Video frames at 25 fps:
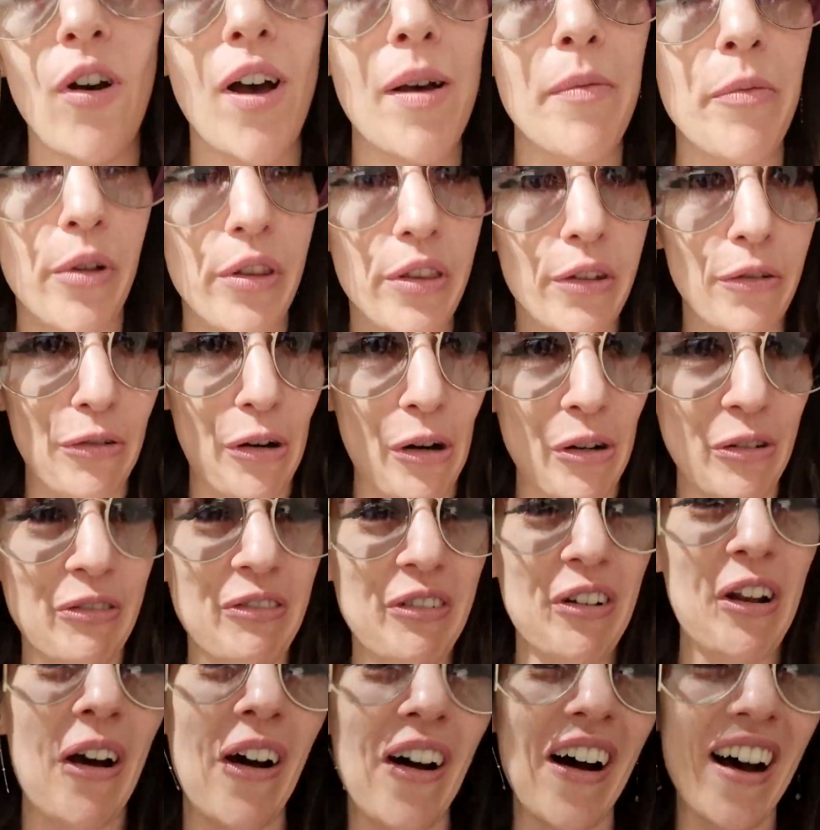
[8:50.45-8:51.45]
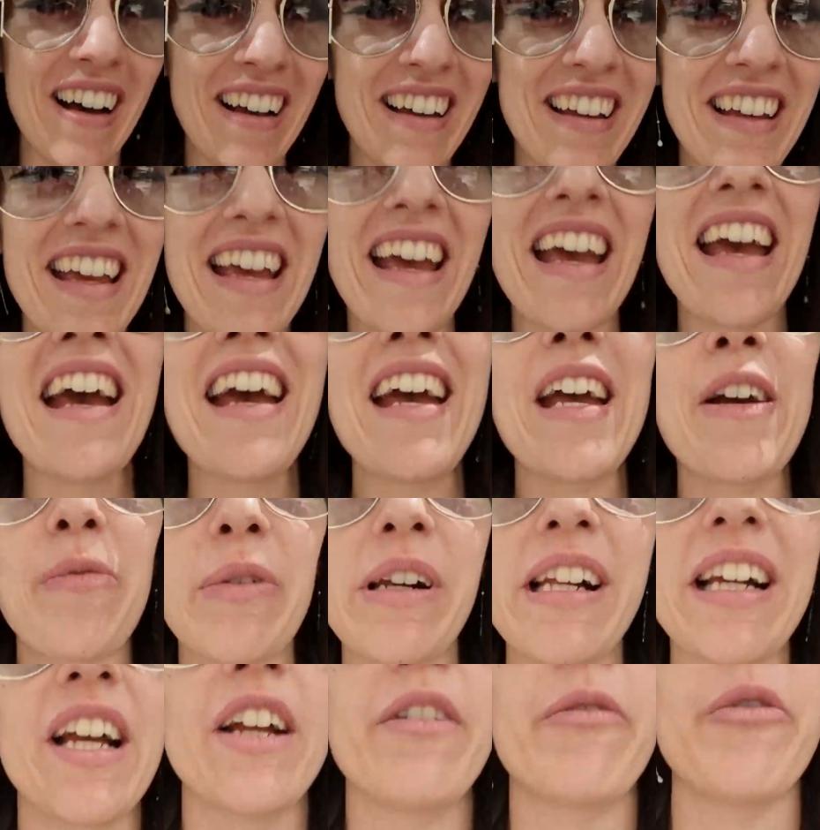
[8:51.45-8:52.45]
I'm on the wrong floor. It
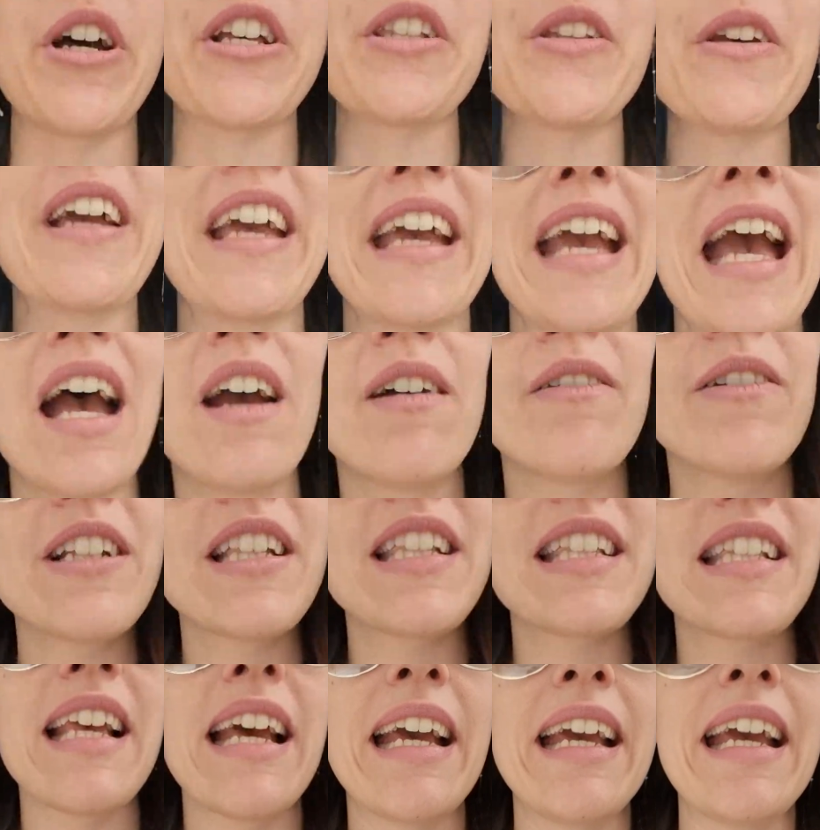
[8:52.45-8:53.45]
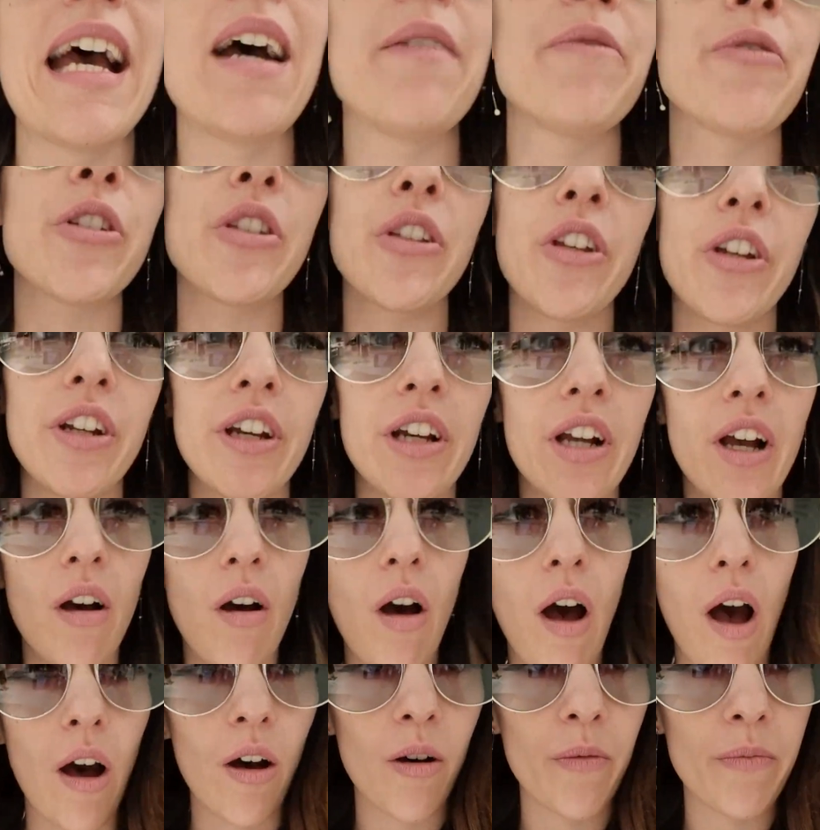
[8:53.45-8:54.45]
will get worse. Okay, I would say I'm just gonna go
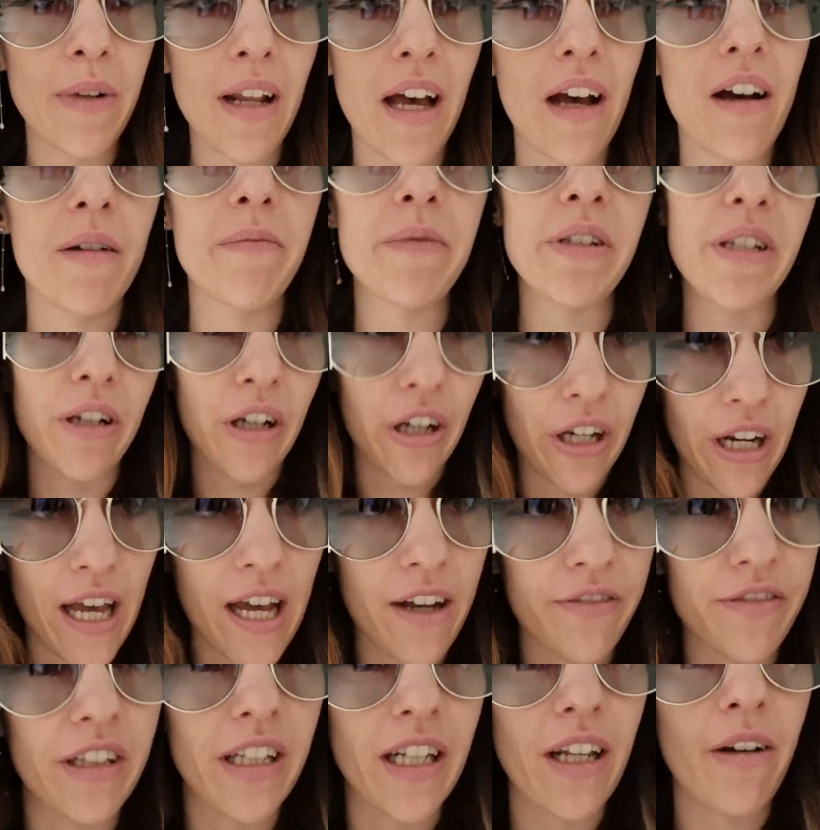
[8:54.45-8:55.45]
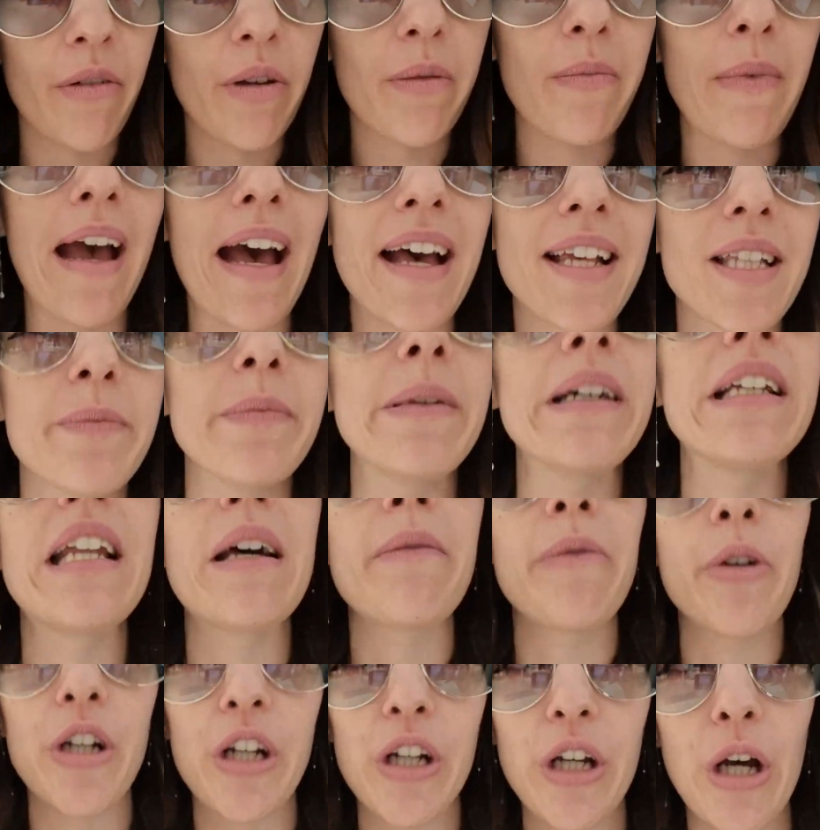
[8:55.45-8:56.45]
home now. I'm still gonna have dinner with my husband. I'm
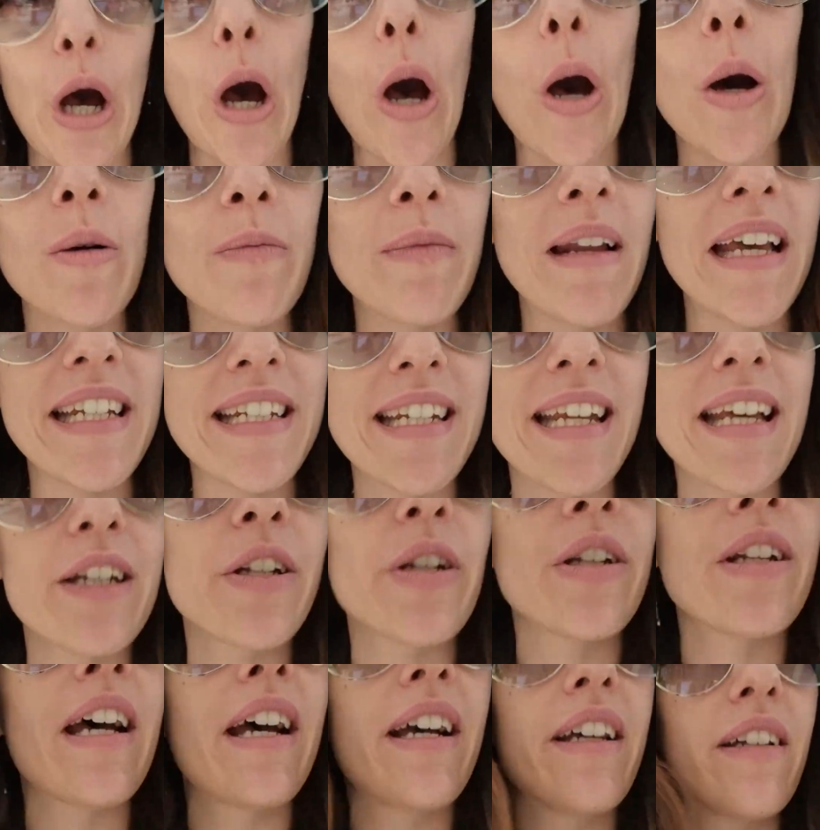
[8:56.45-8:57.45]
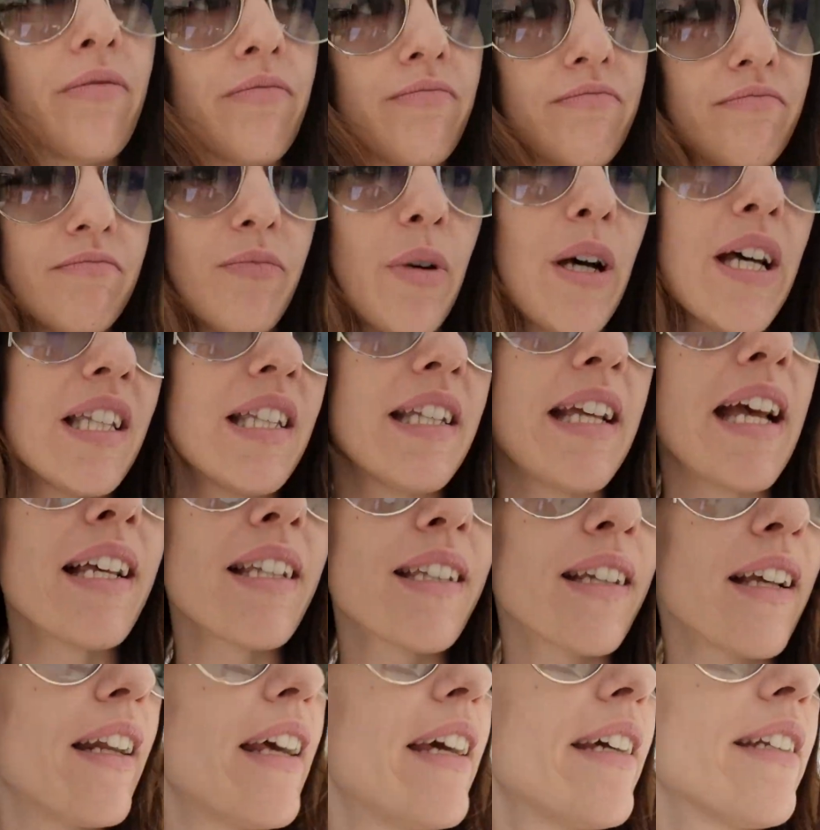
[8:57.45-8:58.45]
gonna go home later tonight. Where's the
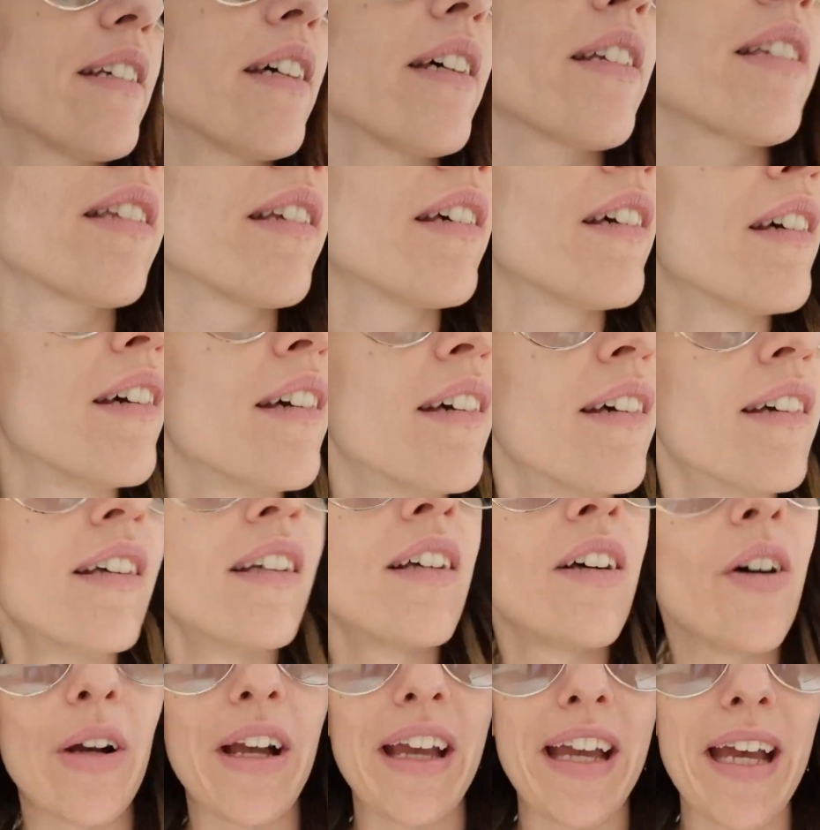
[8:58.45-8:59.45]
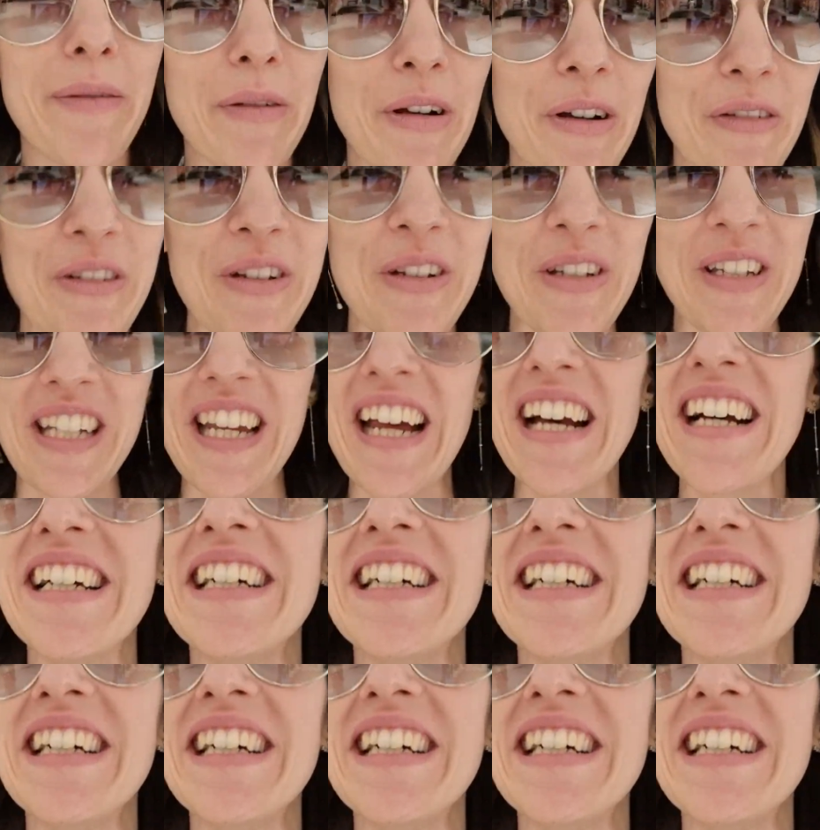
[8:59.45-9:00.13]
escalators? Okay, I'm confused.